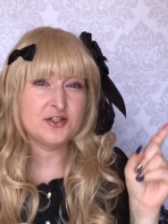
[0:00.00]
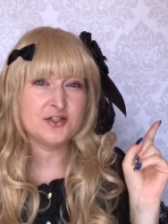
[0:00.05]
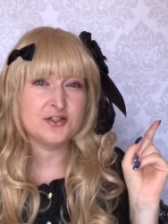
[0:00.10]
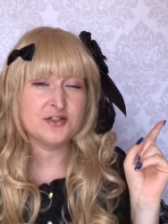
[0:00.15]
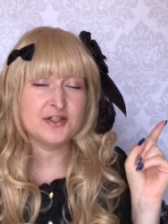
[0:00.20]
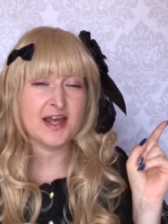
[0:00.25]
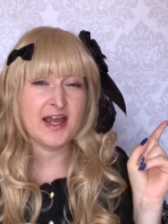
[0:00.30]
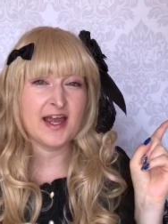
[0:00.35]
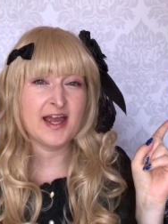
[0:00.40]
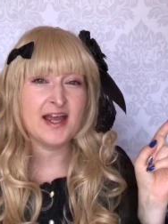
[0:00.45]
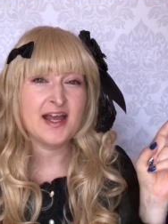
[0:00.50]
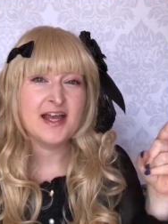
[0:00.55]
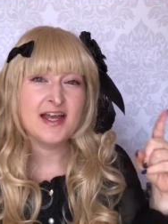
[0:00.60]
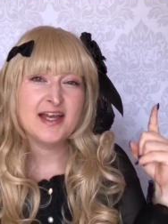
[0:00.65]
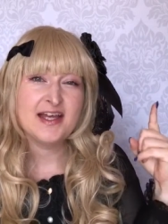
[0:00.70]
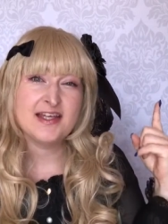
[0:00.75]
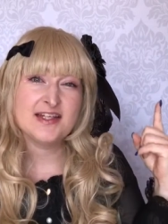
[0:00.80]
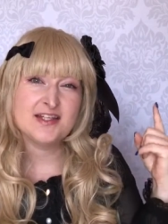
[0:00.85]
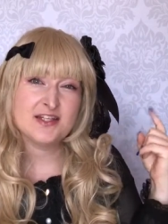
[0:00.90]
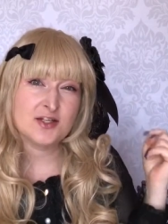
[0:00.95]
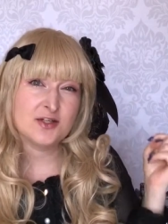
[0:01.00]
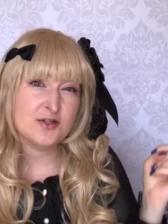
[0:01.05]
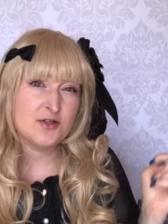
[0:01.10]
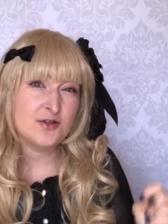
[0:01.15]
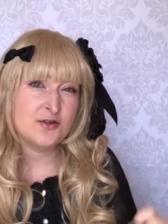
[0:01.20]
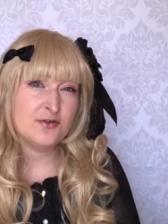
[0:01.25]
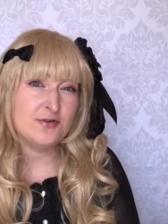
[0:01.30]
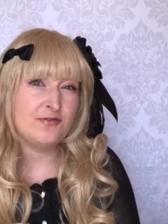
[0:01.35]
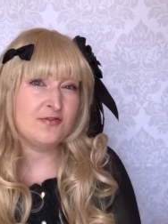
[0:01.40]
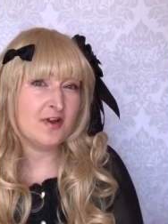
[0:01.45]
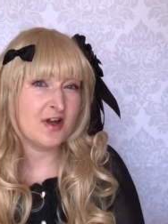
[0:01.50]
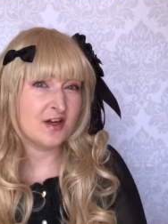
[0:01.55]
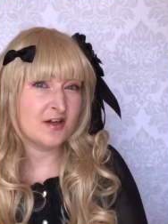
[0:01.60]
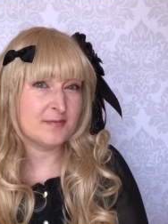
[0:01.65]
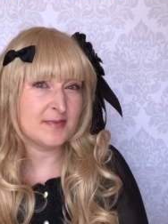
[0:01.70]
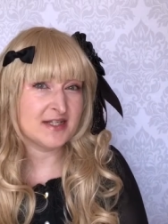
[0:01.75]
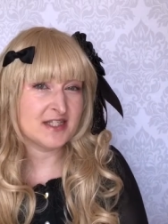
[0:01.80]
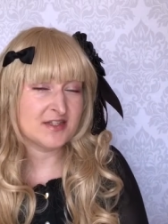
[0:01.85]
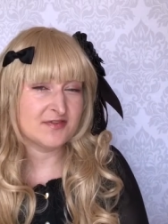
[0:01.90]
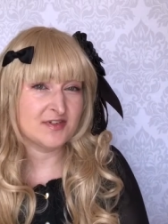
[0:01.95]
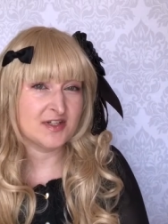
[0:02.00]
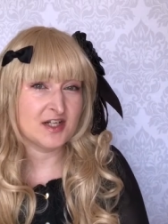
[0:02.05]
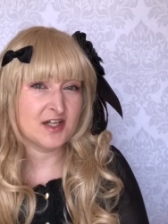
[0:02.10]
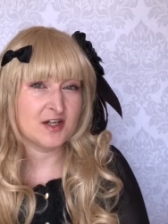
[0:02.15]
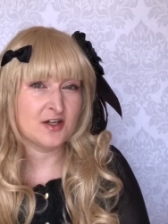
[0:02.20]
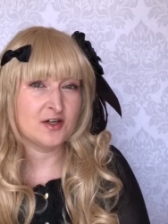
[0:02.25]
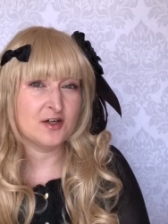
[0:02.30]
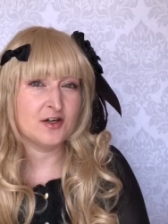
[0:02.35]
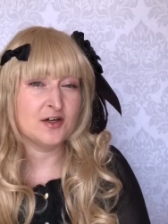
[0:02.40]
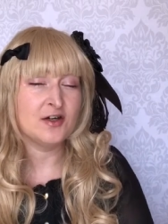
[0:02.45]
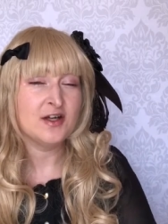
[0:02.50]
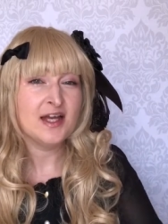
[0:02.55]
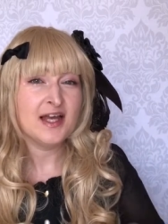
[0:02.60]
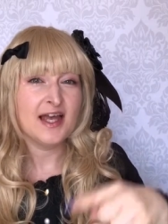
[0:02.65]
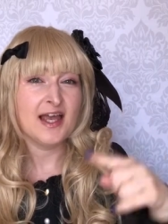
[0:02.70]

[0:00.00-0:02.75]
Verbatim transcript: Today it's a new Vlogmas video